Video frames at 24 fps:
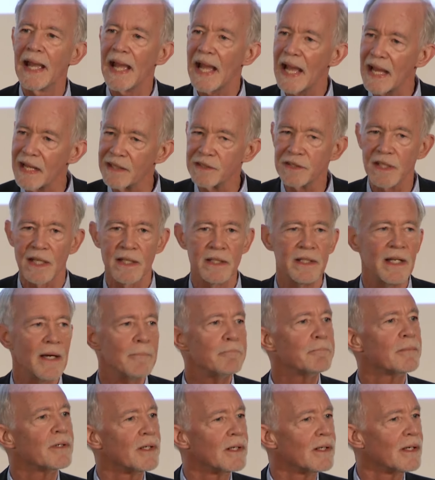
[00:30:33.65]
And a
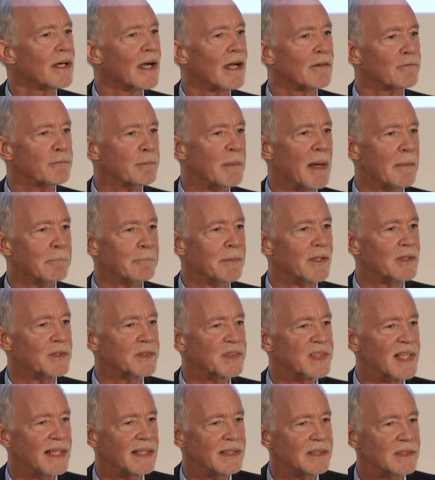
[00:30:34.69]
number of member
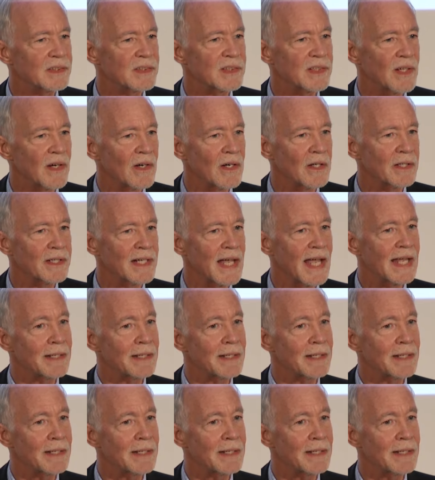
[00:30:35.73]
states thought,